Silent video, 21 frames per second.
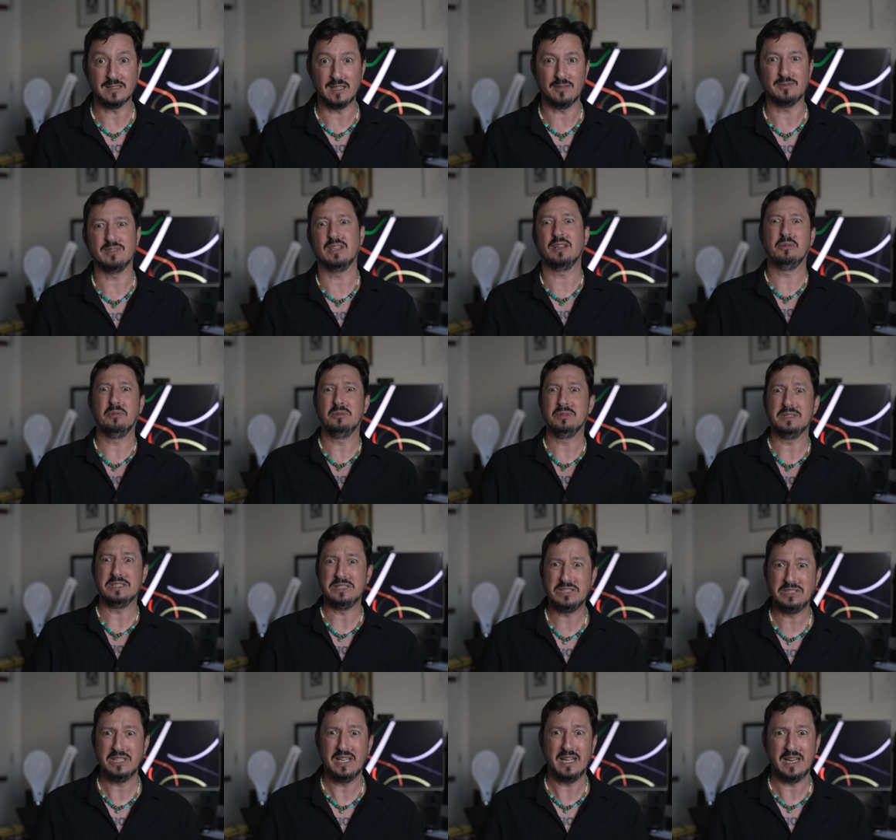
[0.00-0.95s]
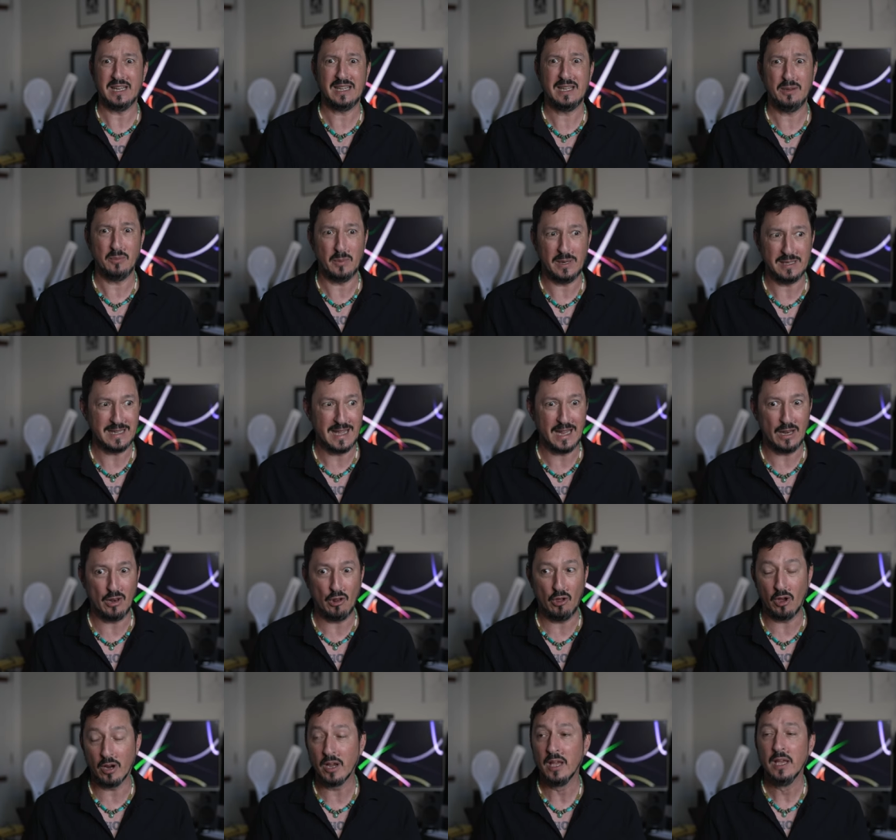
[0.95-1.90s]
And I was like, holy shit, I can't wait that
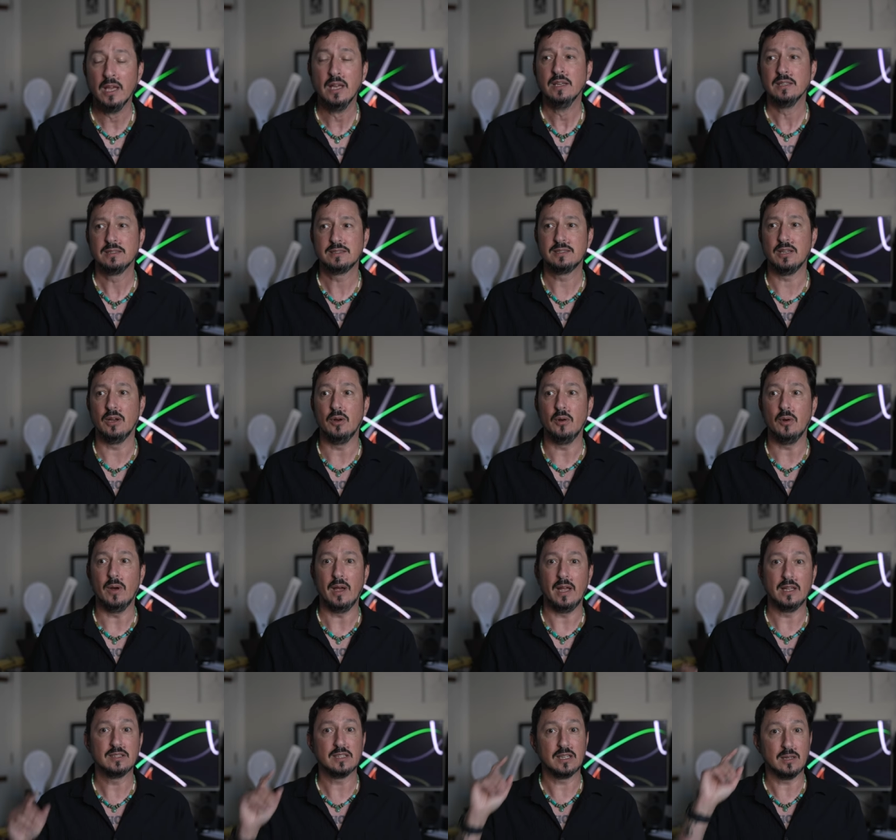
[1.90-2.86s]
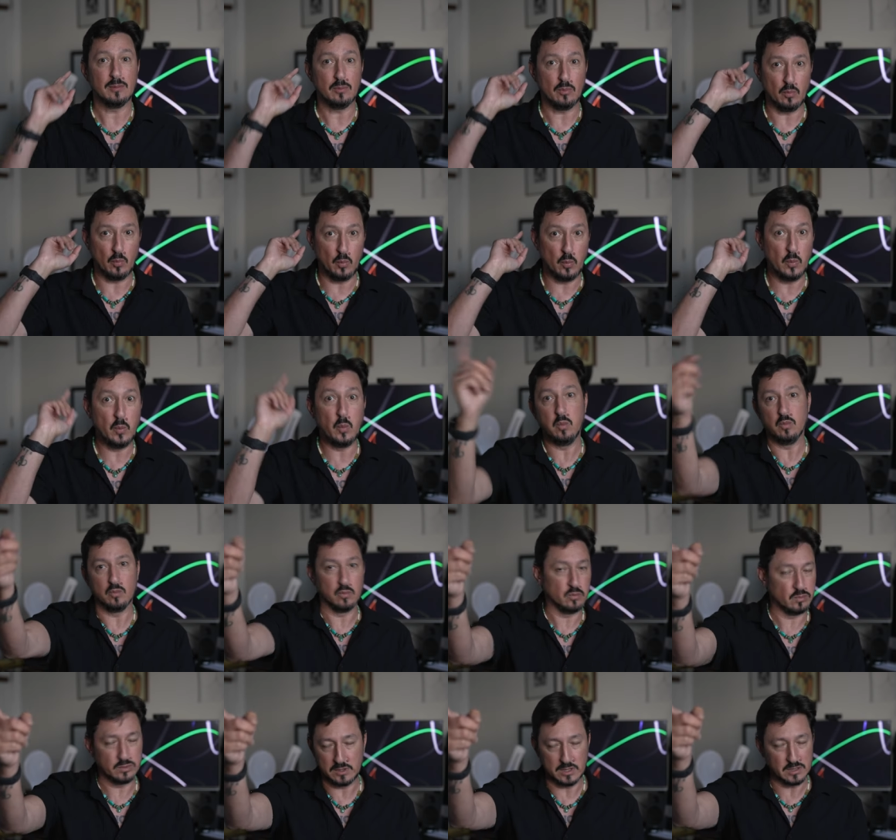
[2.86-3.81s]
long. So I ended up
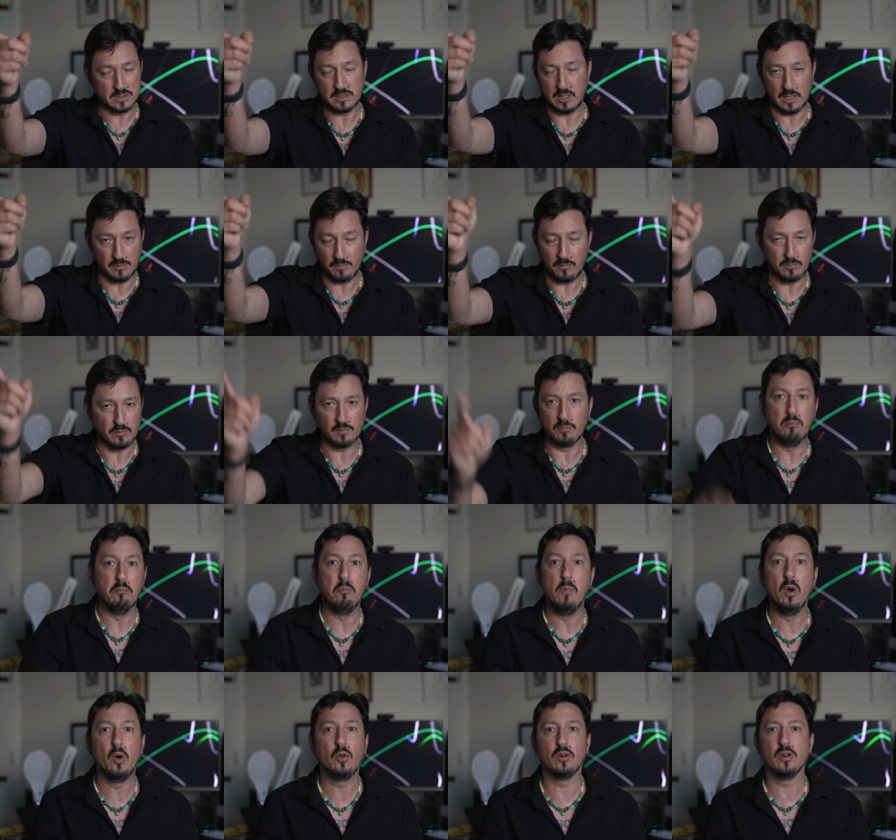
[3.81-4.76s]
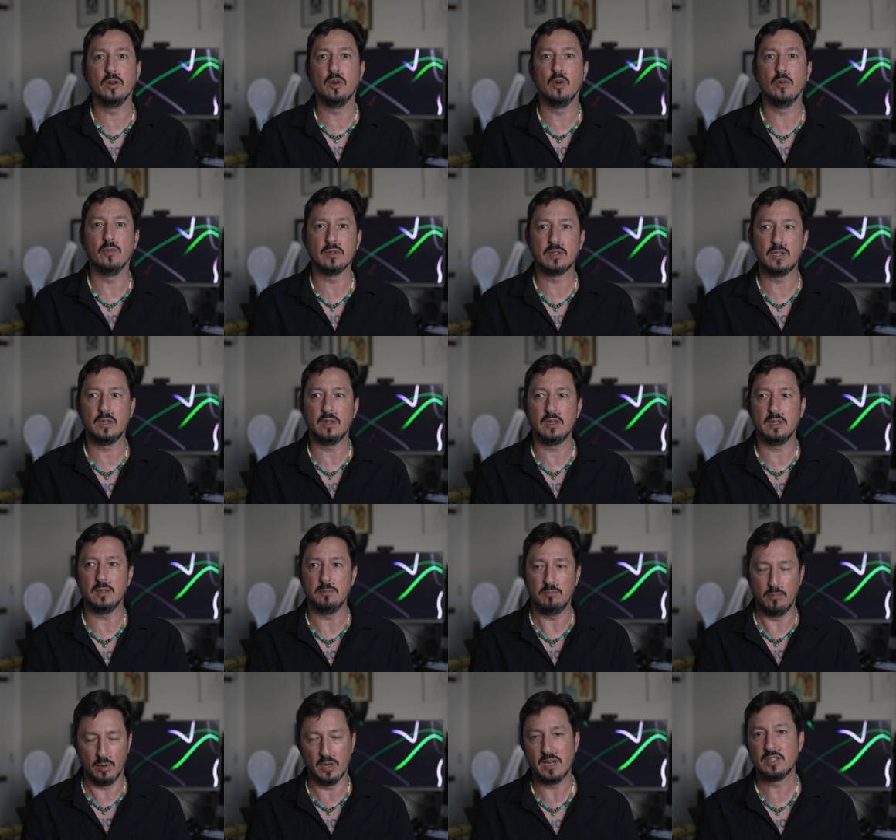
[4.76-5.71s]
just like motoring over to the
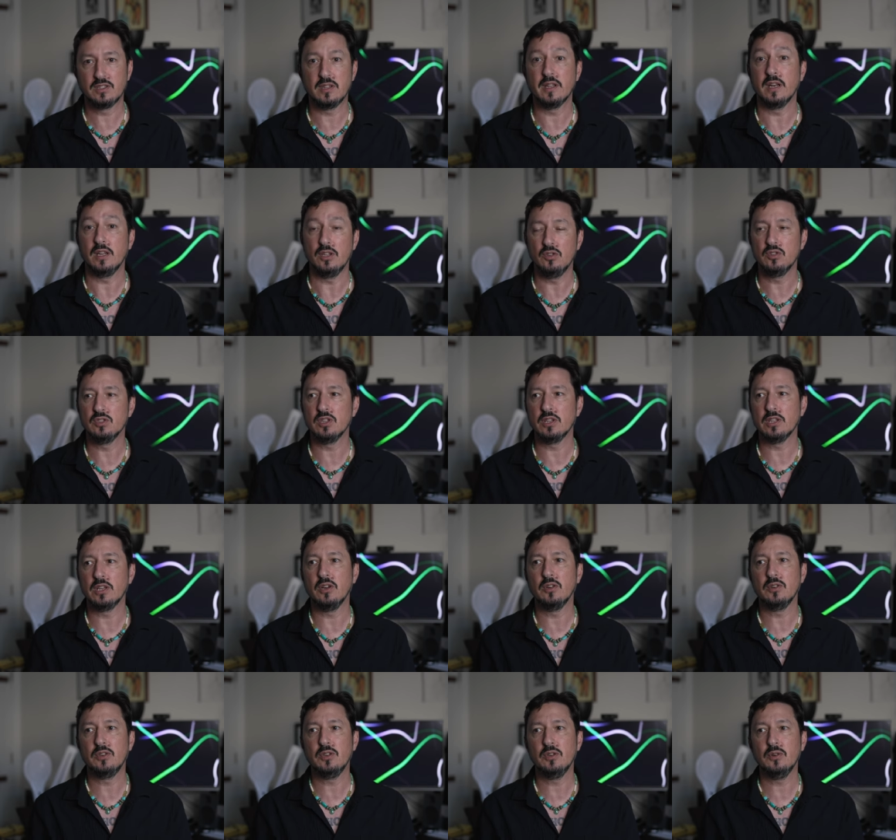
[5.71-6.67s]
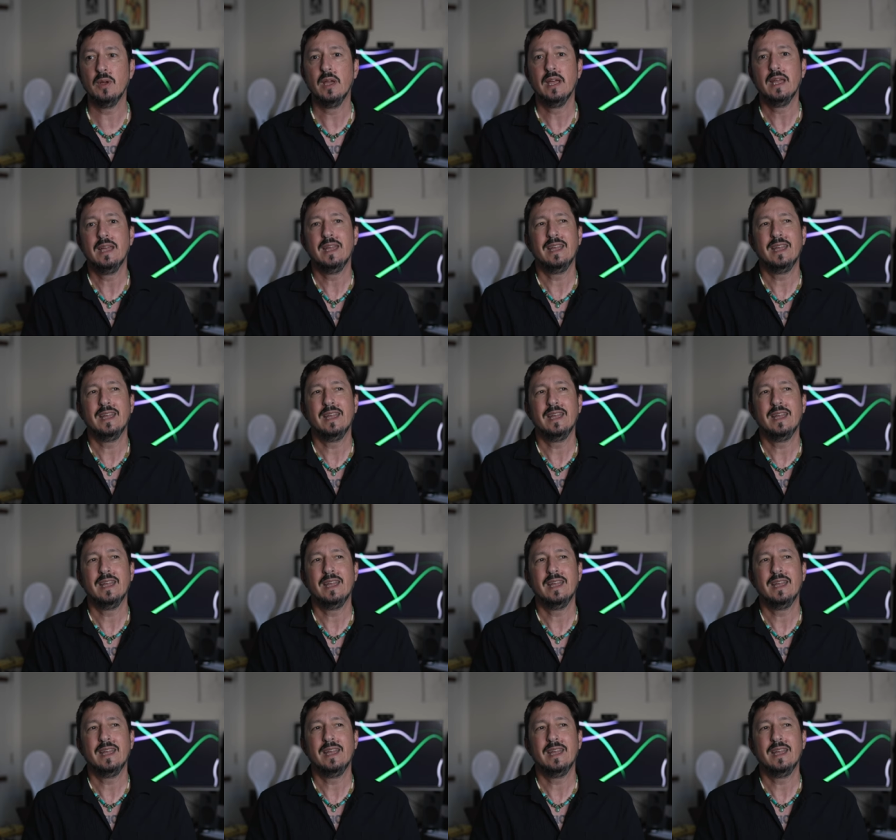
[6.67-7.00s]
branch that I usually go to.